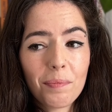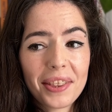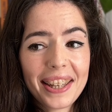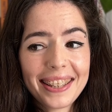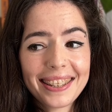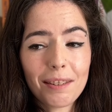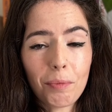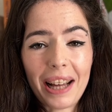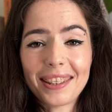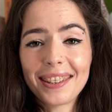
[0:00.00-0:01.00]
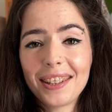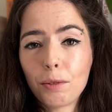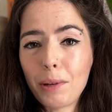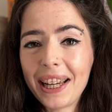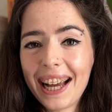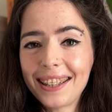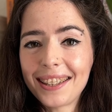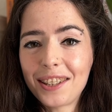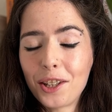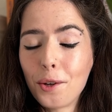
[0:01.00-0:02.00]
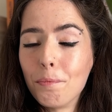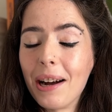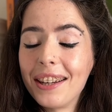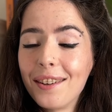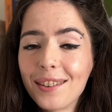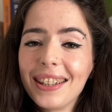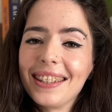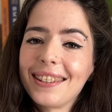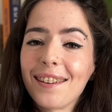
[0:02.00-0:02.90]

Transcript: this pattern is being added to my long list